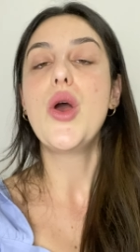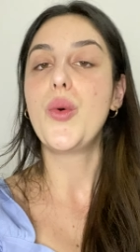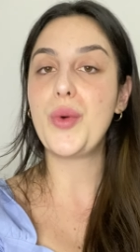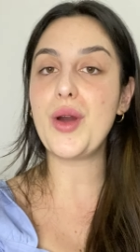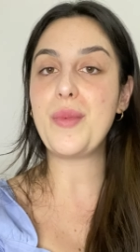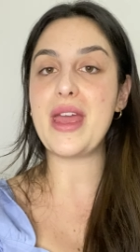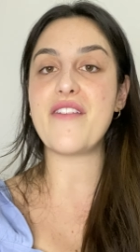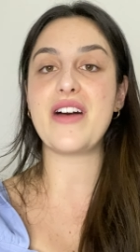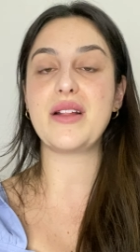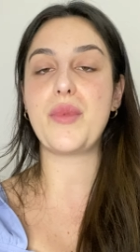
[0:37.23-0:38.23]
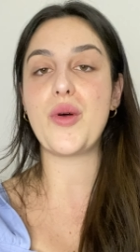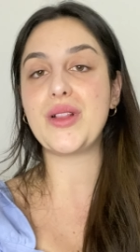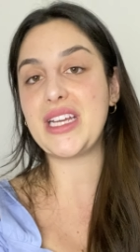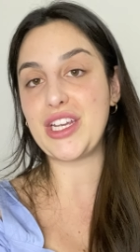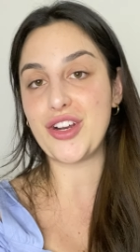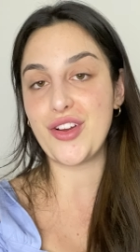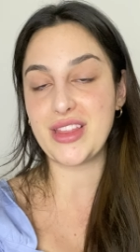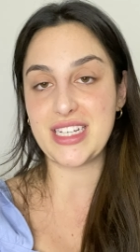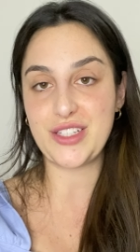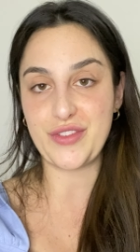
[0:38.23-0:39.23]
will be available only here on
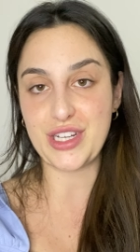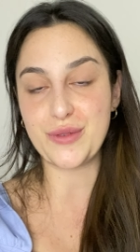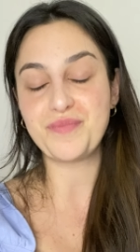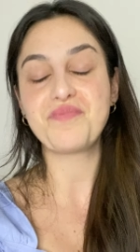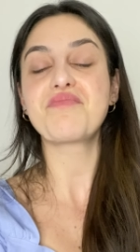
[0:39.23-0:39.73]
this video.